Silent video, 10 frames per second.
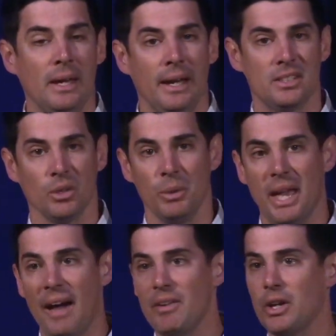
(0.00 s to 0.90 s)
And so we
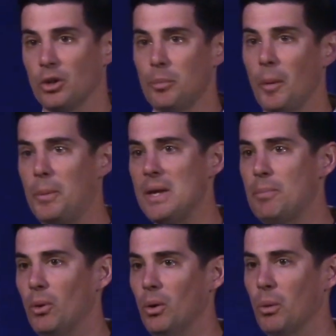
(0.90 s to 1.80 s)
have a group of
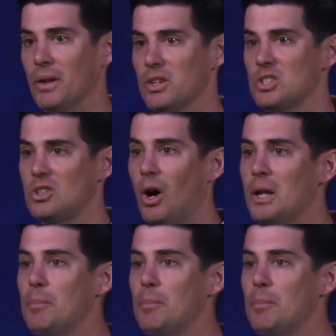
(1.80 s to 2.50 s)
people where the starting